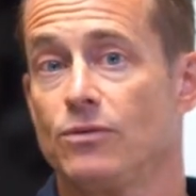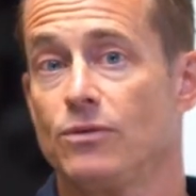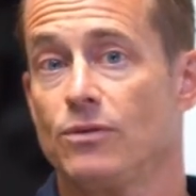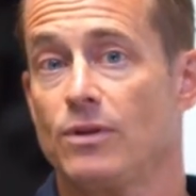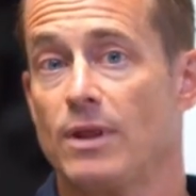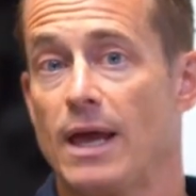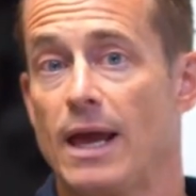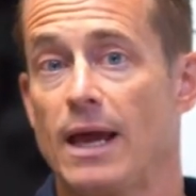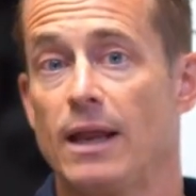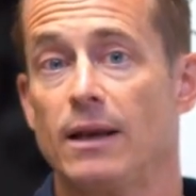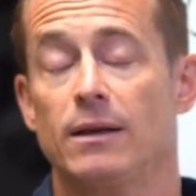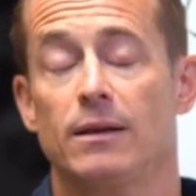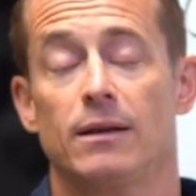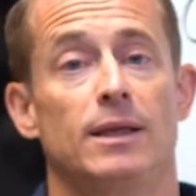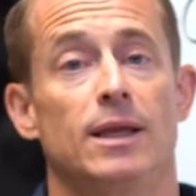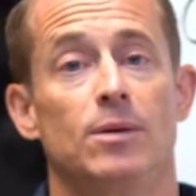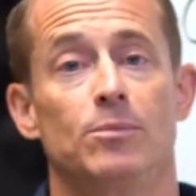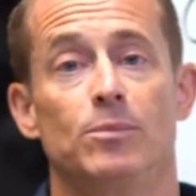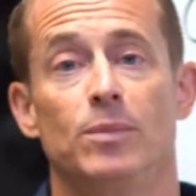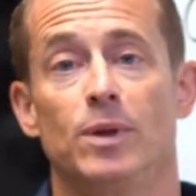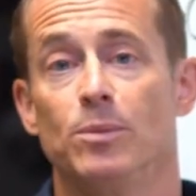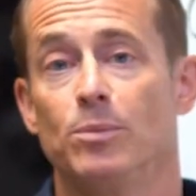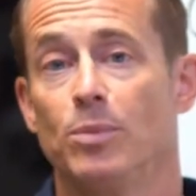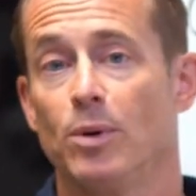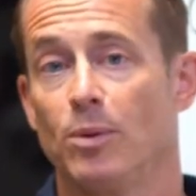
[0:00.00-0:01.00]
for that
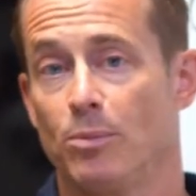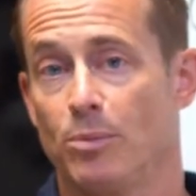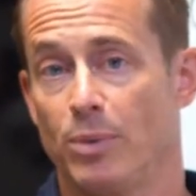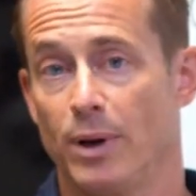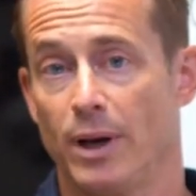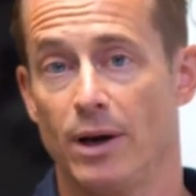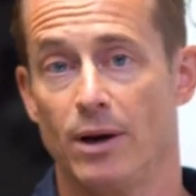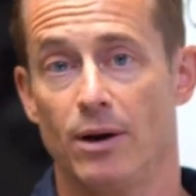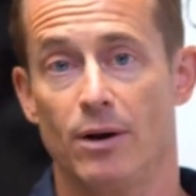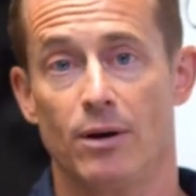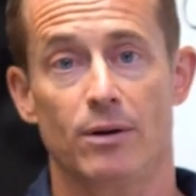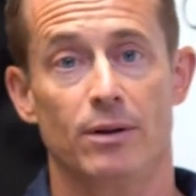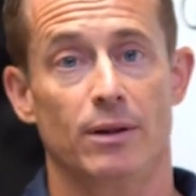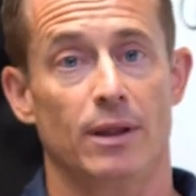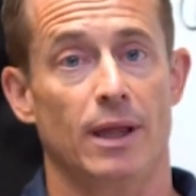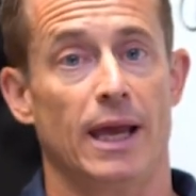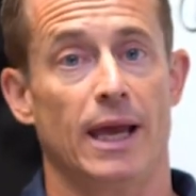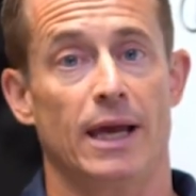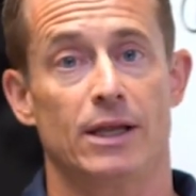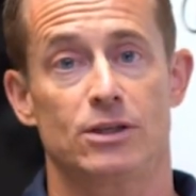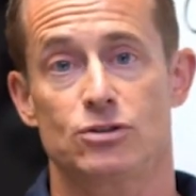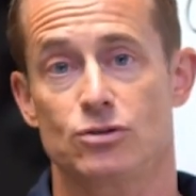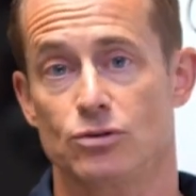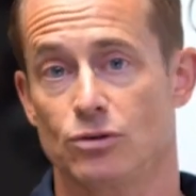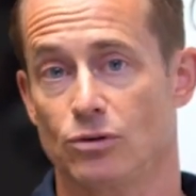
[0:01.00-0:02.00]
can be prepared
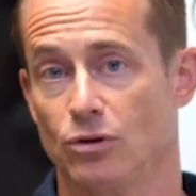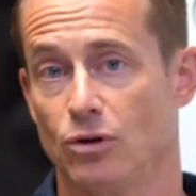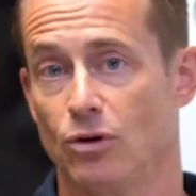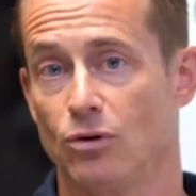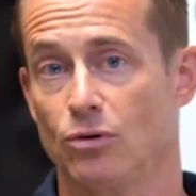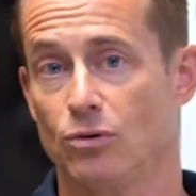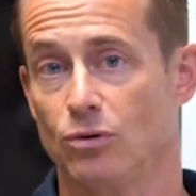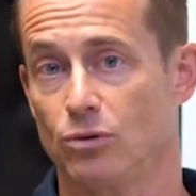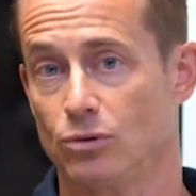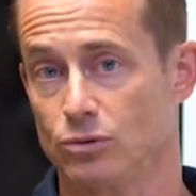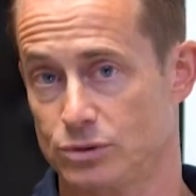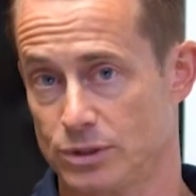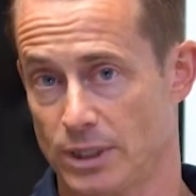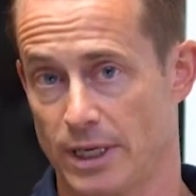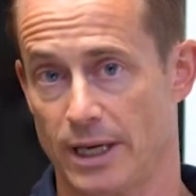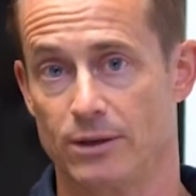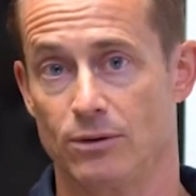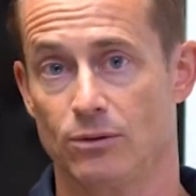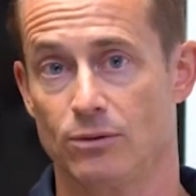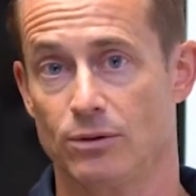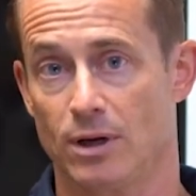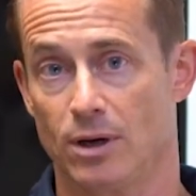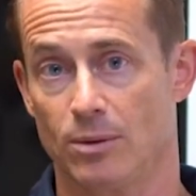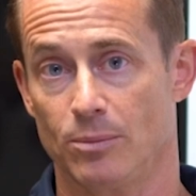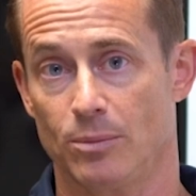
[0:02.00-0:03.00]
at your local
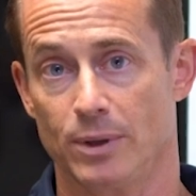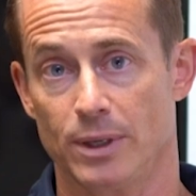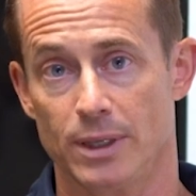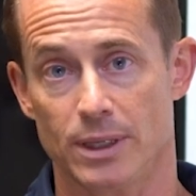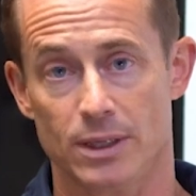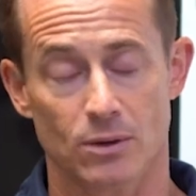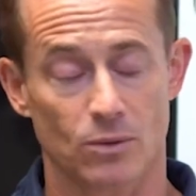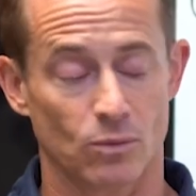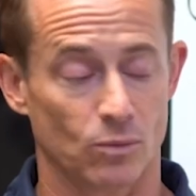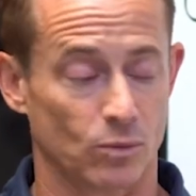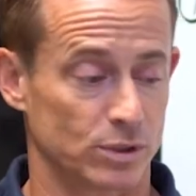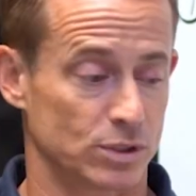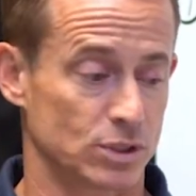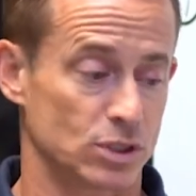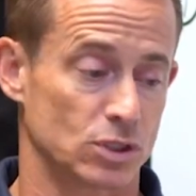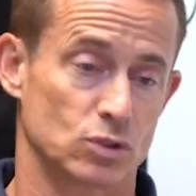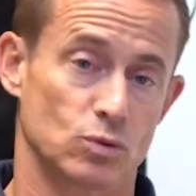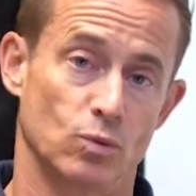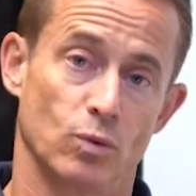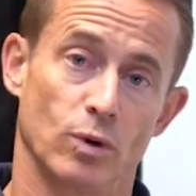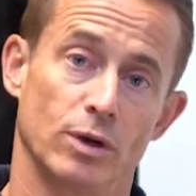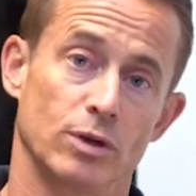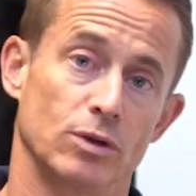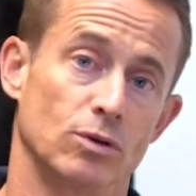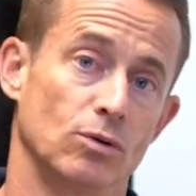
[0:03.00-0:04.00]
title company, which is
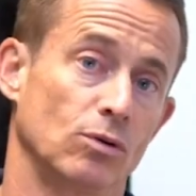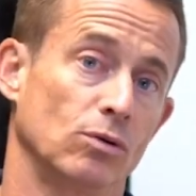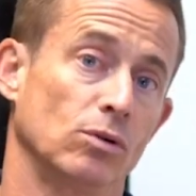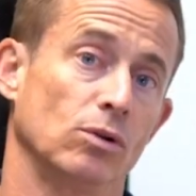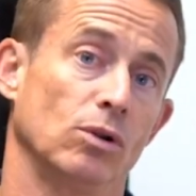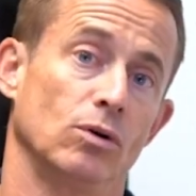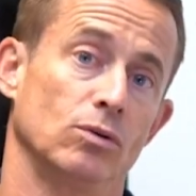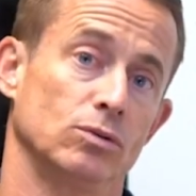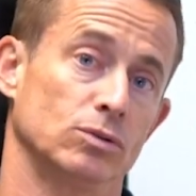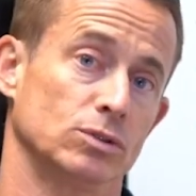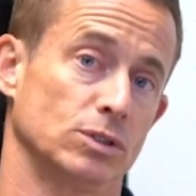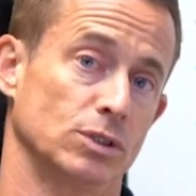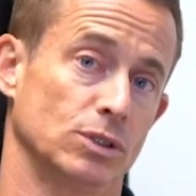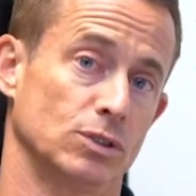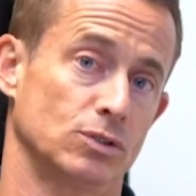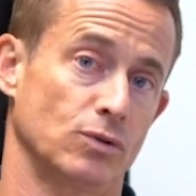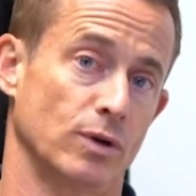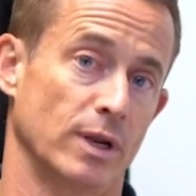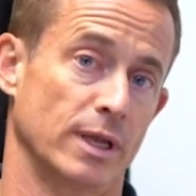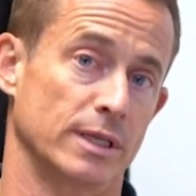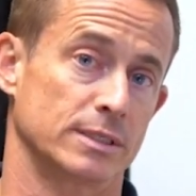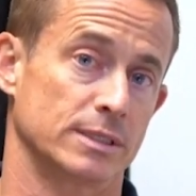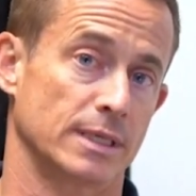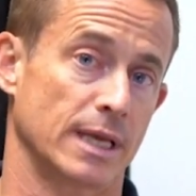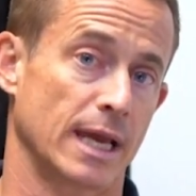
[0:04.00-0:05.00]
where you'll close the
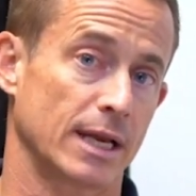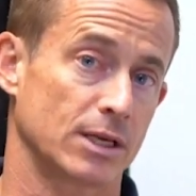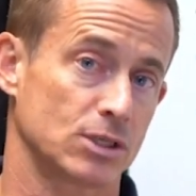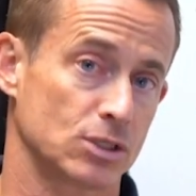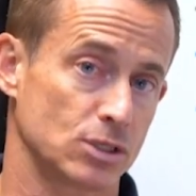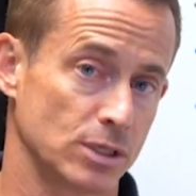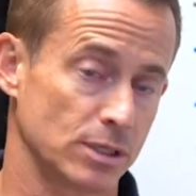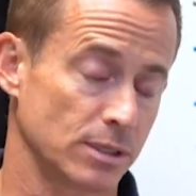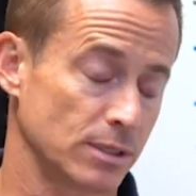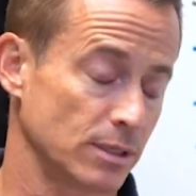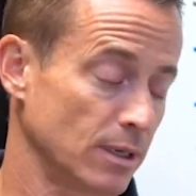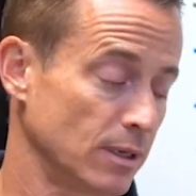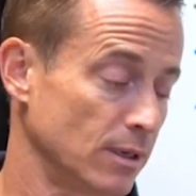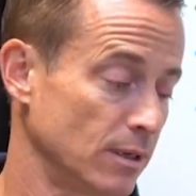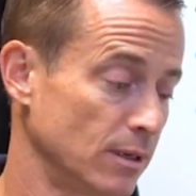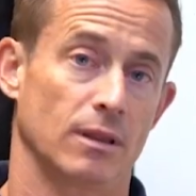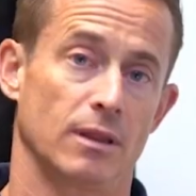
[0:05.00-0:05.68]
transaction.